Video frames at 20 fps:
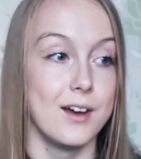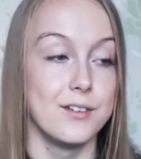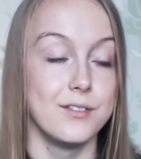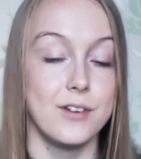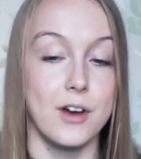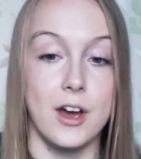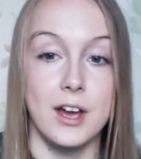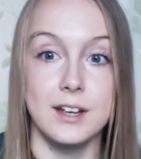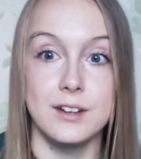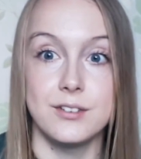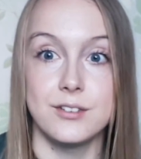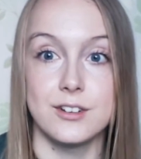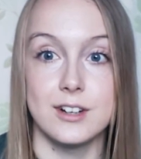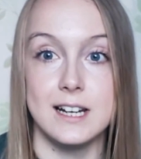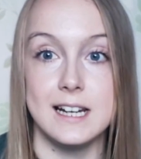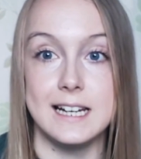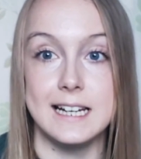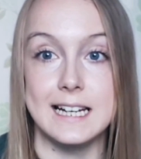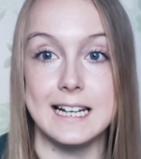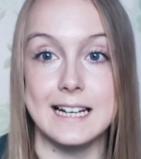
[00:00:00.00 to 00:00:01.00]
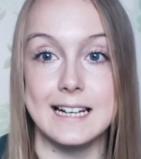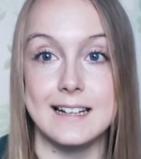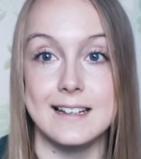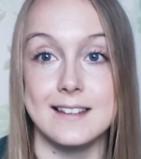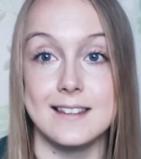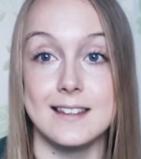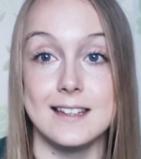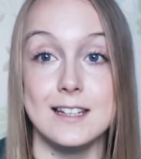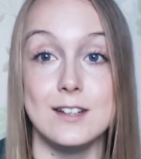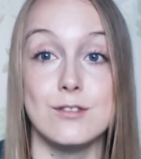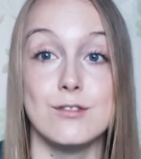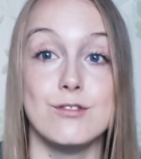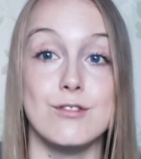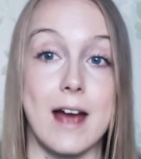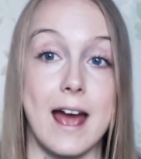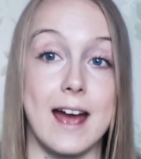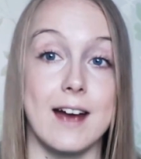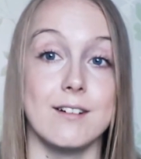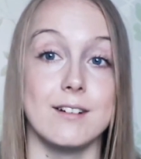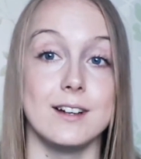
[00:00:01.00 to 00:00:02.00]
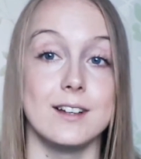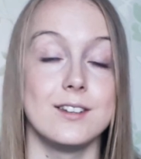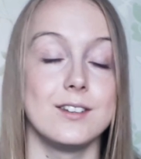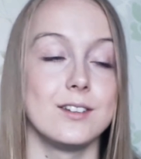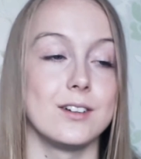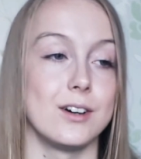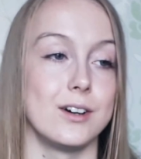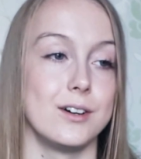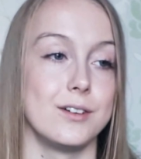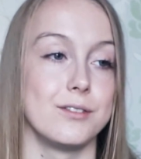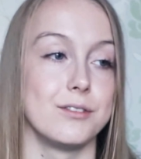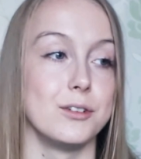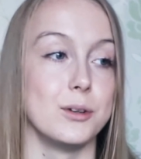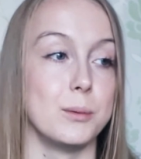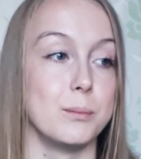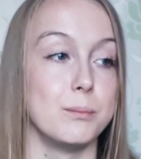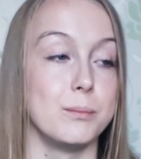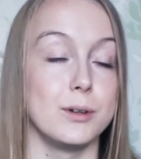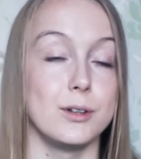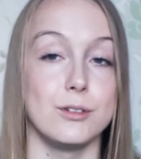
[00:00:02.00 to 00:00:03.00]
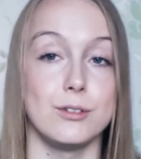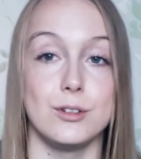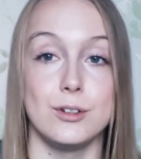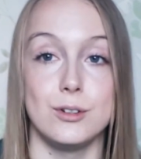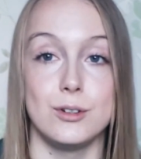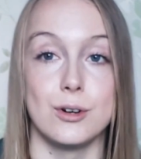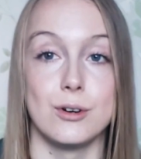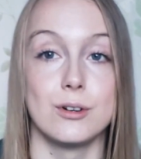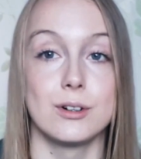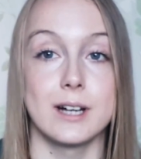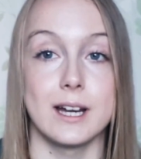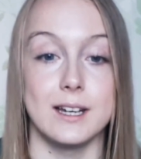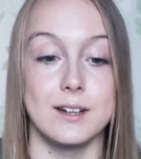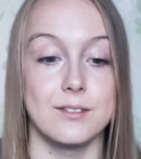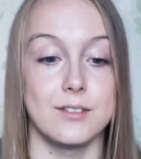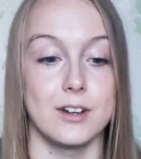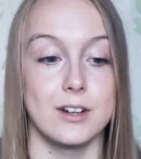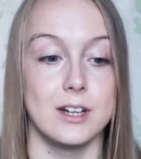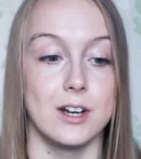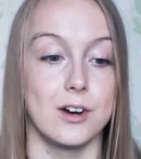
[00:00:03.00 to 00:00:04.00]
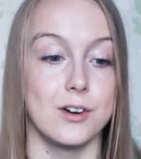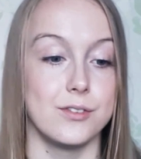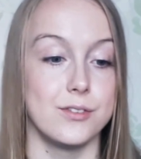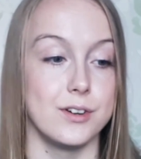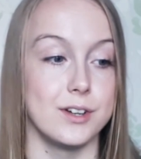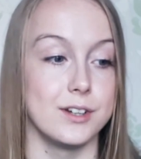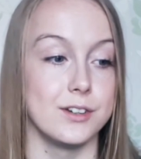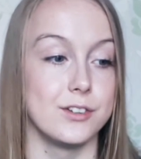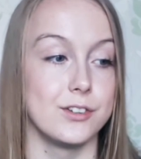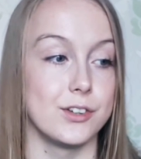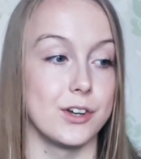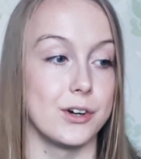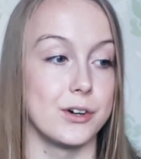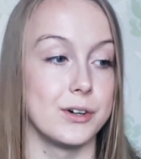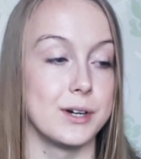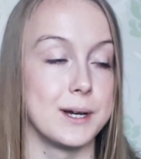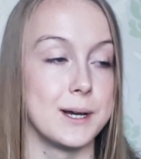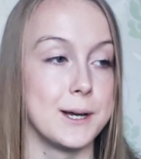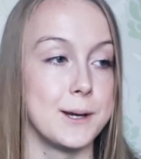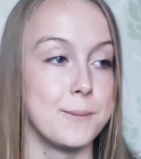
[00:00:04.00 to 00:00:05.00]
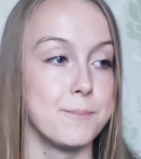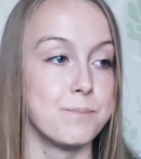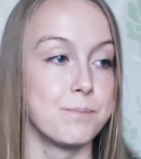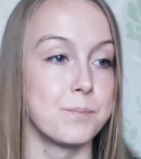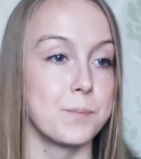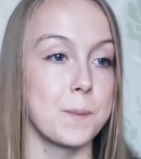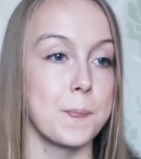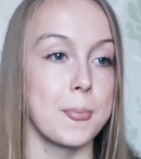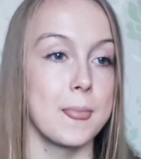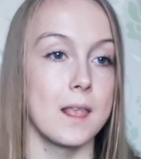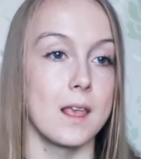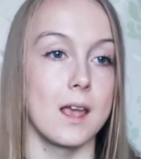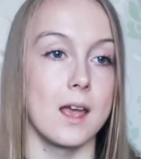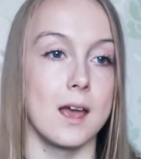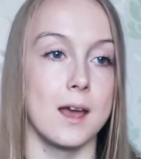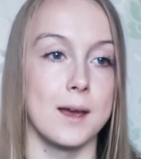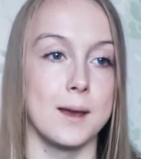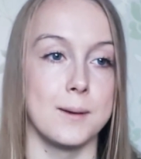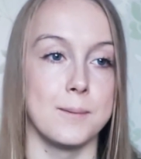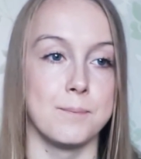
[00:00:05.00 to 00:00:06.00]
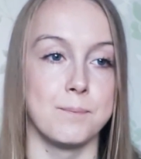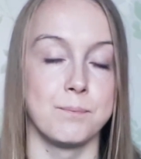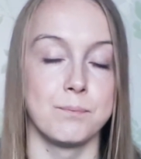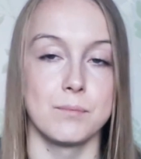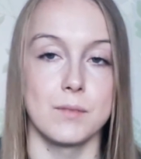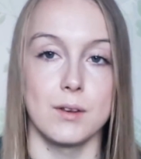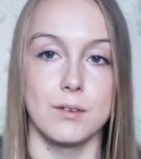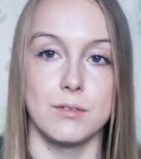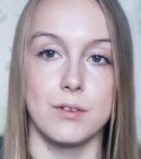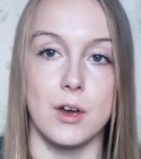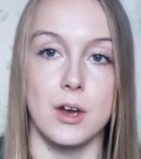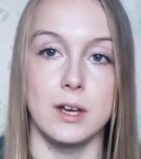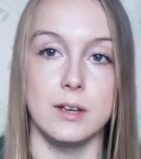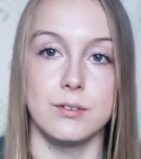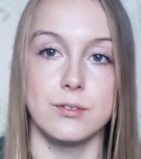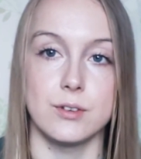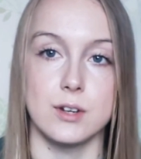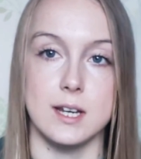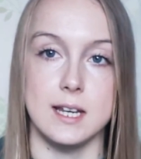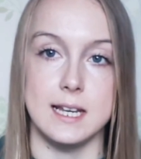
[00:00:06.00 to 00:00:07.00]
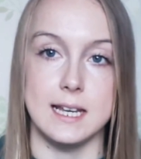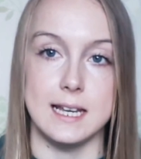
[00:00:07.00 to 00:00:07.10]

33 is the rarest of numbers. You don't get it very often. So um, 33